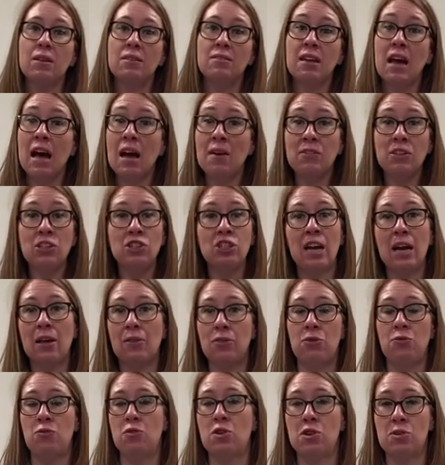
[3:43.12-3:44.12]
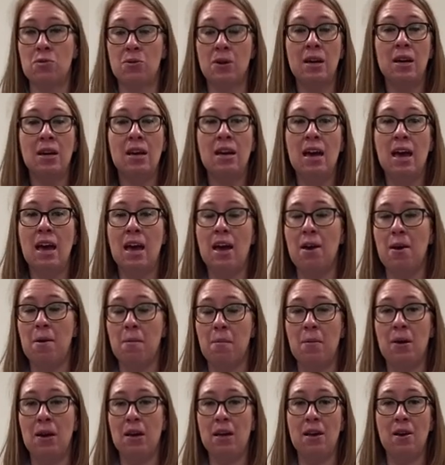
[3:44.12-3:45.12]
To have a chat through
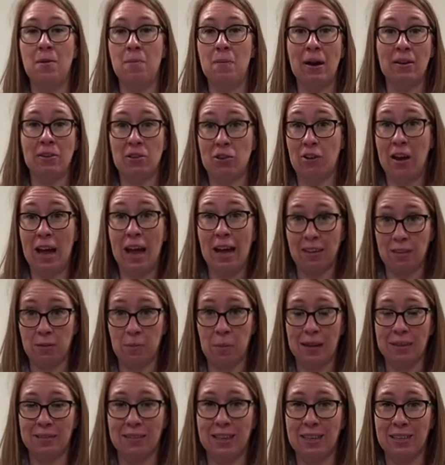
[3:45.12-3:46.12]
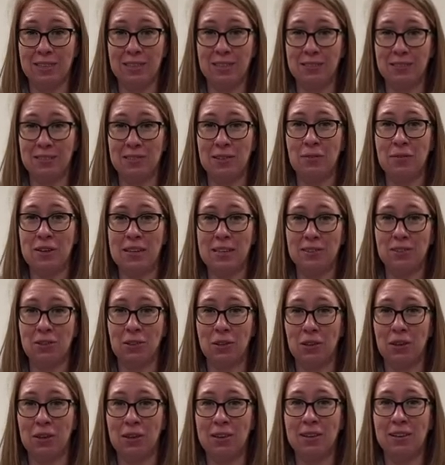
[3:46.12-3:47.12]
about your expectations of each
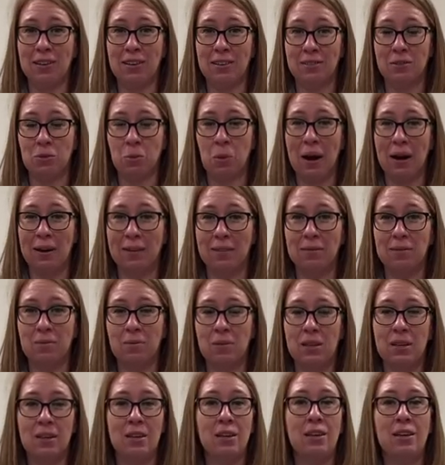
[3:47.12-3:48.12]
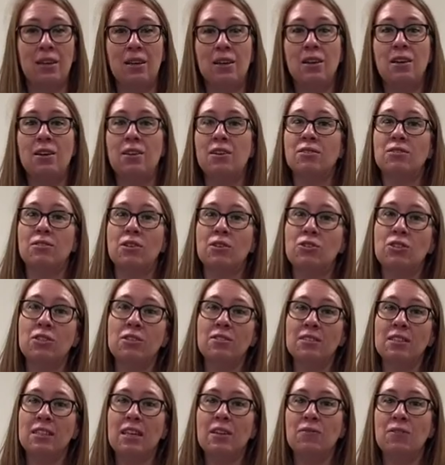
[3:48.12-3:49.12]
other as well. So
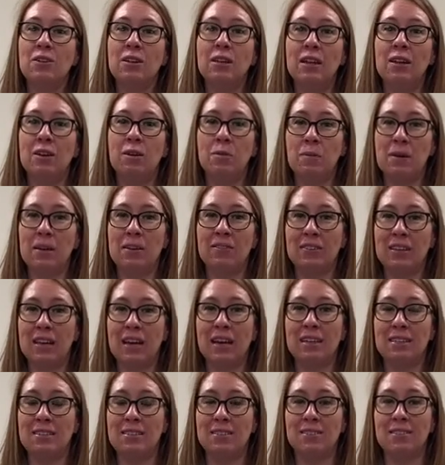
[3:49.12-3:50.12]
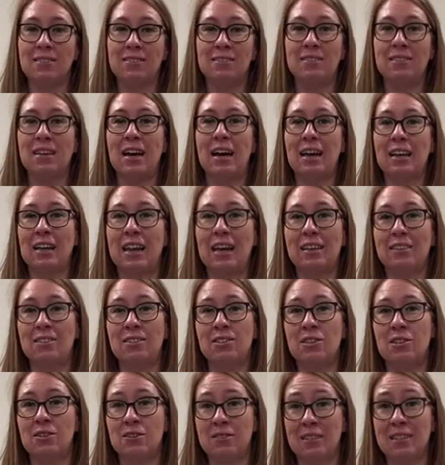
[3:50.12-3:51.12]
just to give you a little bit of guidance, I like
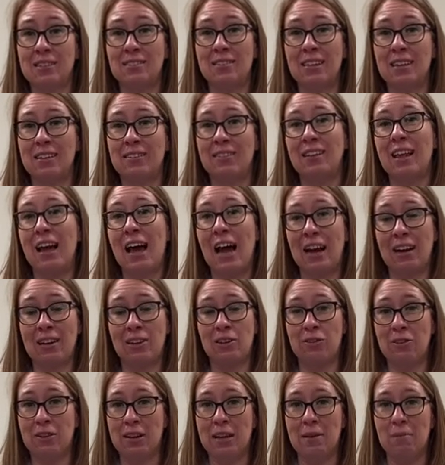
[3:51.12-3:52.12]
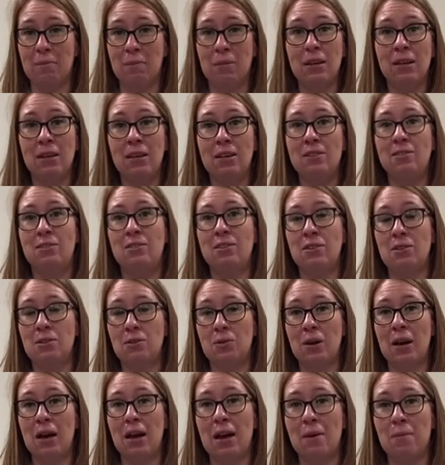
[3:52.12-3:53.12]
to use this little acronym
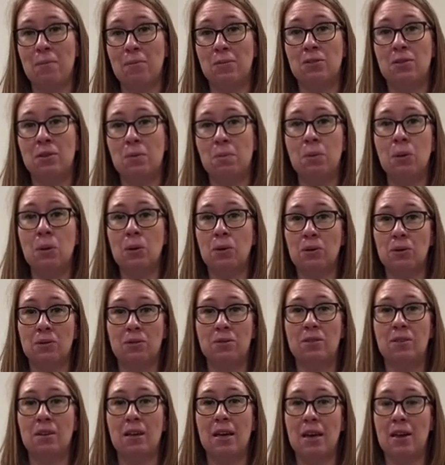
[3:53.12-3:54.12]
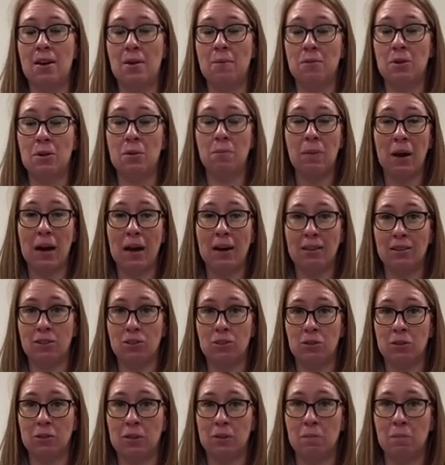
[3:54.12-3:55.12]
to support your partner
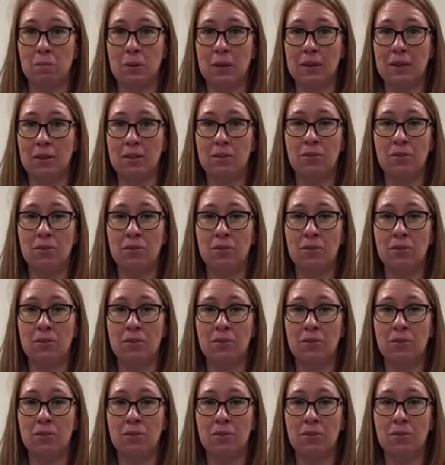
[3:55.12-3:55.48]
during birth.